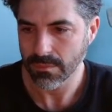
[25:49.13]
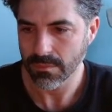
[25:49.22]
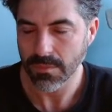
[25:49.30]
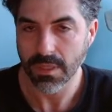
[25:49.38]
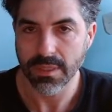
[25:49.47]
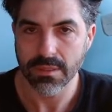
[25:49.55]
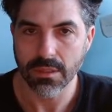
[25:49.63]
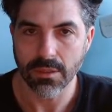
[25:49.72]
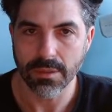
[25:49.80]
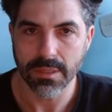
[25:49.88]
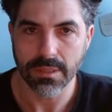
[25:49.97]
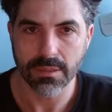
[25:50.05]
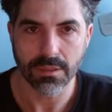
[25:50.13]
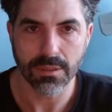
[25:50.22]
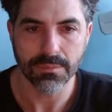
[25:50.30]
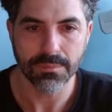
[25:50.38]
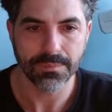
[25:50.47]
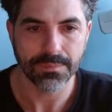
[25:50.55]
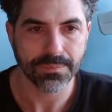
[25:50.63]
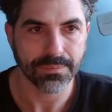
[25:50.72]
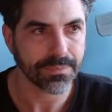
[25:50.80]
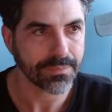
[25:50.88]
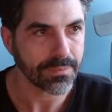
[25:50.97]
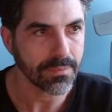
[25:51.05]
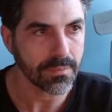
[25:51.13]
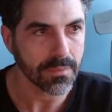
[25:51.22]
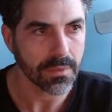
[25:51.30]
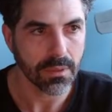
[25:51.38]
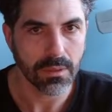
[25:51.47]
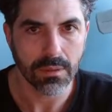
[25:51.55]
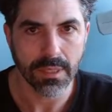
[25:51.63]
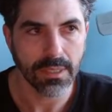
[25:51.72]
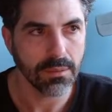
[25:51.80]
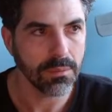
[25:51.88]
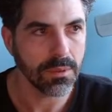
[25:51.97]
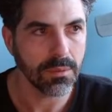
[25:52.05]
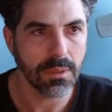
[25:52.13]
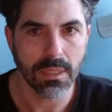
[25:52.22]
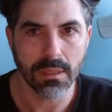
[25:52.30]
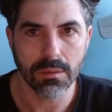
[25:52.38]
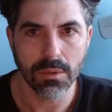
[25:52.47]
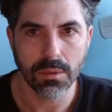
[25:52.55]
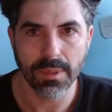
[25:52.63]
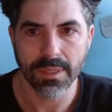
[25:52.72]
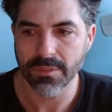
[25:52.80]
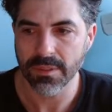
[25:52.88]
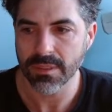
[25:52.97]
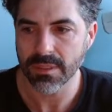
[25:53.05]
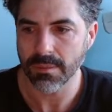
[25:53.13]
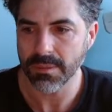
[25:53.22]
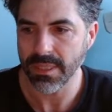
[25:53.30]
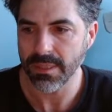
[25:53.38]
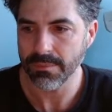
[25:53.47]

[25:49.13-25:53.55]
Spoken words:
it's gone. It's gone. Okay, we'll wait for this update.